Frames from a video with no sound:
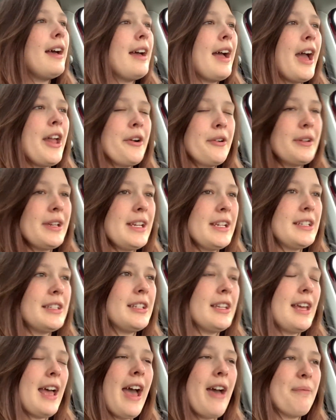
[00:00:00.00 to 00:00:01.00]
I don't need
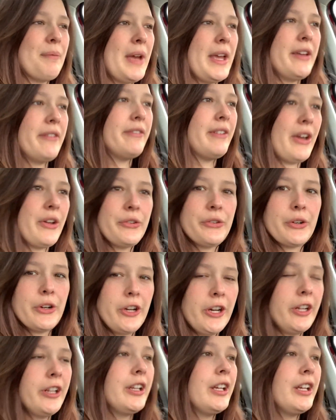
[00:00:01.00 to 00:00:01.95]
to have my federal.